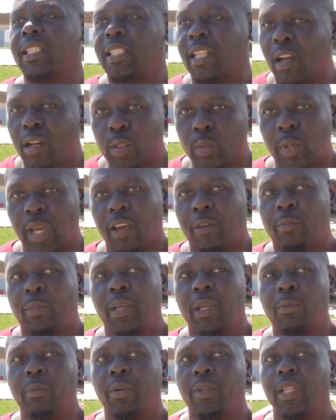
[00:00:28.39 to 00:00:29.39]
as long as we have
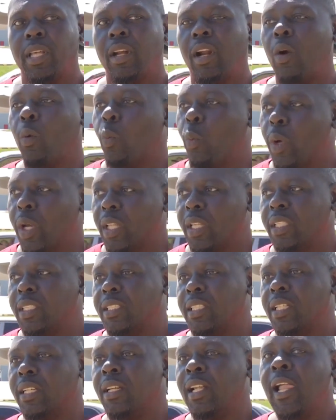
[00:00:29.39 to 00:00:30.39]
people that are willing
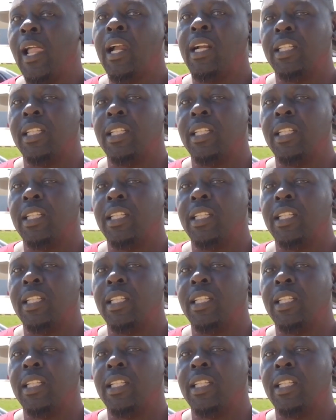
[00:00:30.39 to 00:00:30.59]
to